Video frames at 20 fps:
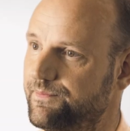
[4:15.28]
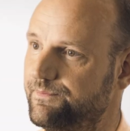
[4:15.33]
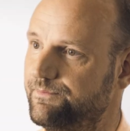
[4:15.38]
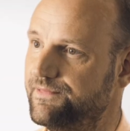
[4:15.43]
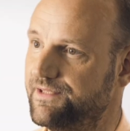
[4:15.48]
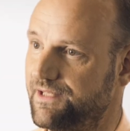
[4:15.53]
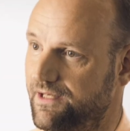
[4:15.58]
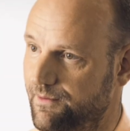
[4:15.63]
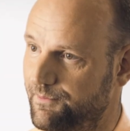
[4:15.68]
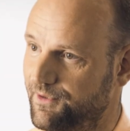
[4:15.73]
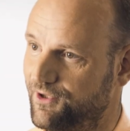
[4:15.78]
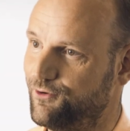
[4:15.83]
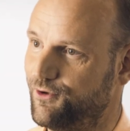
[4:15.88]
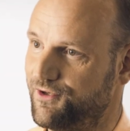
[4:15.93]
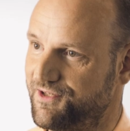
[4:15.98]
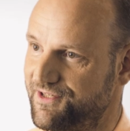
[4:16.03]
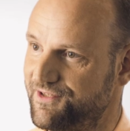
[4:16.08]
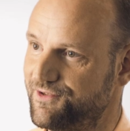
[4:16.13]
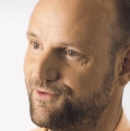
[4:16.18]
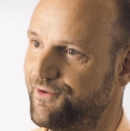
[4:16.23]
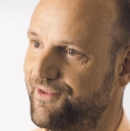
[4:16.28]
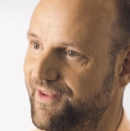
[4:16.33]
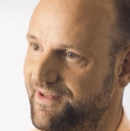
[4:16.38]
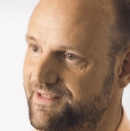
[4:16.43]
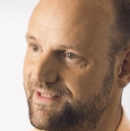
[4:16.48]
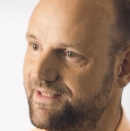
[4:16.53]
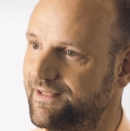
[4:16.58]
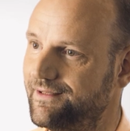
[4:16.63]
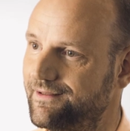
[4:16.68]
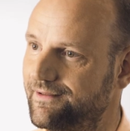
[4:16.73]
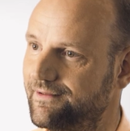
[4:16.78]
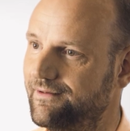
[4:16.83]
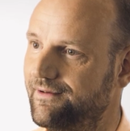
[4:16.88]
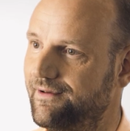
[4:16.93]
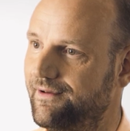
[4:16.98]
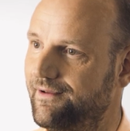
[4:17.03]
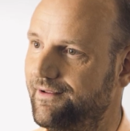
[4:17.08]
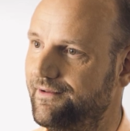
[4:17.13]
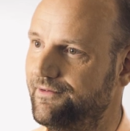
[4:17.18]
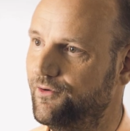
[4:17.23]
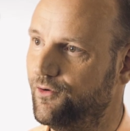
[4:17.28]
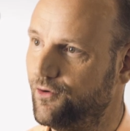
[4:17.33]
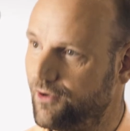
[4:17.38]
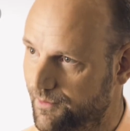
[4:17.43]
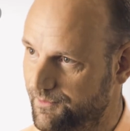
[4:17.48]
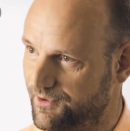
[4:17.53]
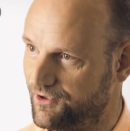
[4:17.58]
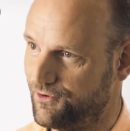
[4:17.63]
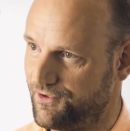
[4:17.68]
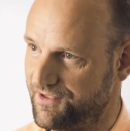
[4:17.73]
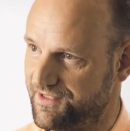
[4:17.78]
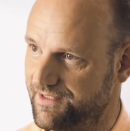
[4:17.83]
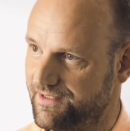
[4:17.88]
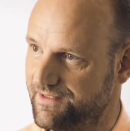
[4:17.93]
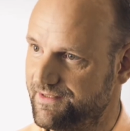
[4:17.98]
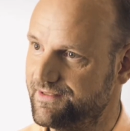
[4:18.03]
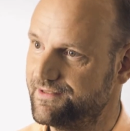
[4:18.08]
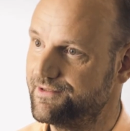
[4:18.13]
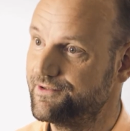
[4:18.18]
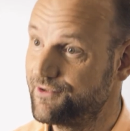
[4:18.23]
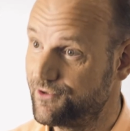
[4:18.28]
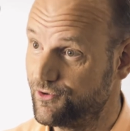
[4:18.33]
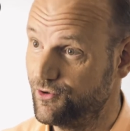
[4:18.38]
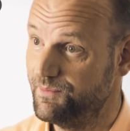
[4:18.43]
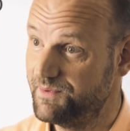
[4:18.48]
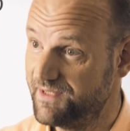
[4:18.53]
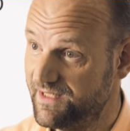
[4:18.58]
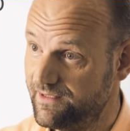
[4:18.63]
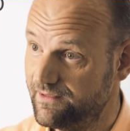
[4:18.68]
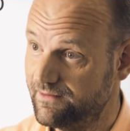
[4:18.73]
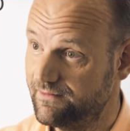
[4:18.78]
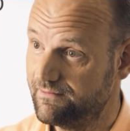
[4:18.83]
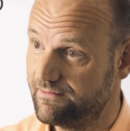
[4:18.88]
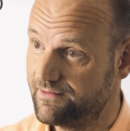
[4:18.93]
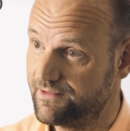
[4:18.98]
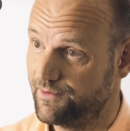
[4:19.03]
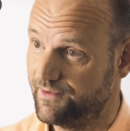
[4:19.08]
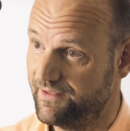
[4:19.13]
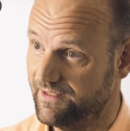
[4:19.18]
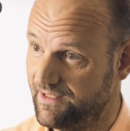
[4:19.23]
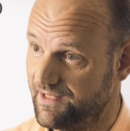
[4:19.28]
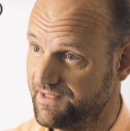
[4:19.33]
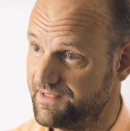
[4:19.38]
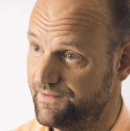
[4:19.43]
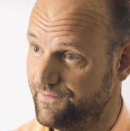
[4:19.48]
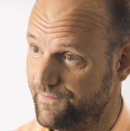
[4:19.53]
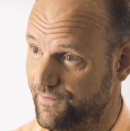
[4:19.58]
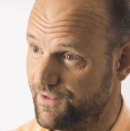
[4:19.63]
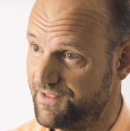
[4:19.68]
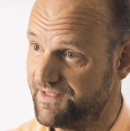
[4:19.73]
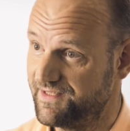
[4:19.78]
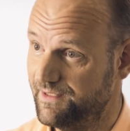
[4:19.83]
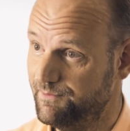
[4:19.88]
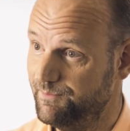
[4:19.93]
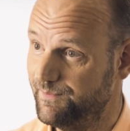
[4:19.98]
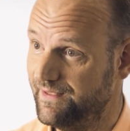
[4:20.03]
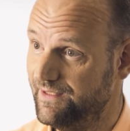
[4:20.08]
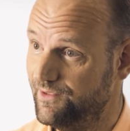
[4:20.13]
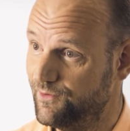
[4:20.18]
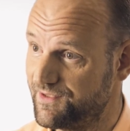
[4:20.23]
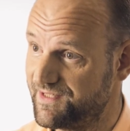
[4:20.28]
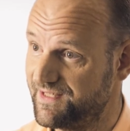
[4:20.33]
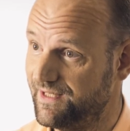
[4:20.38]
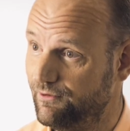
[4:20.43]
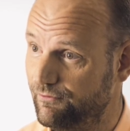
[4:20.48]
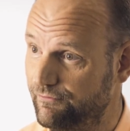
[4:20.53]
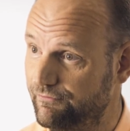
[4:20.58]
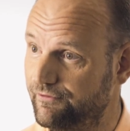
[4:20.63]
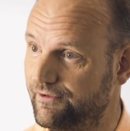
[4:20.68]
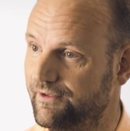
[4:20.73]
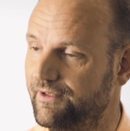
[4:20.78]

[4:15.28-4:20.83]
To come across as authentic and not come across as scripted. So I think that's the first thing, be yourself.